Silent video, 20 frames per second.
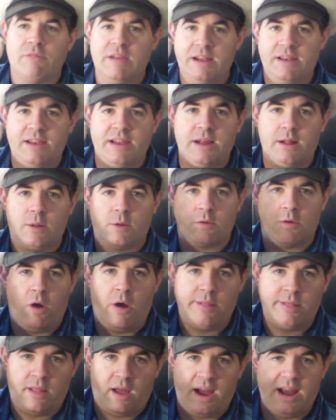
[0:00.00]
retail or
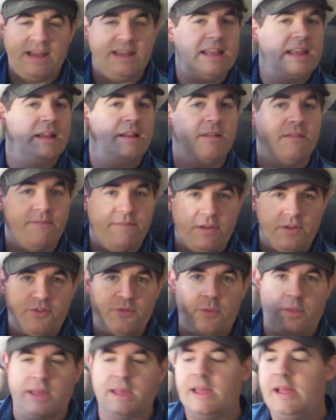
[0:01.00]
online
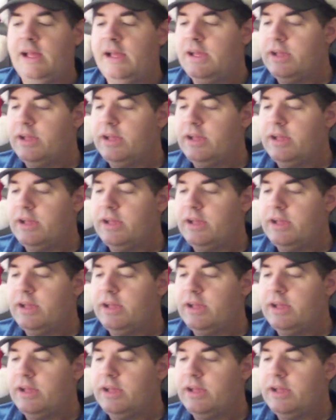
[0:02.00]
individually.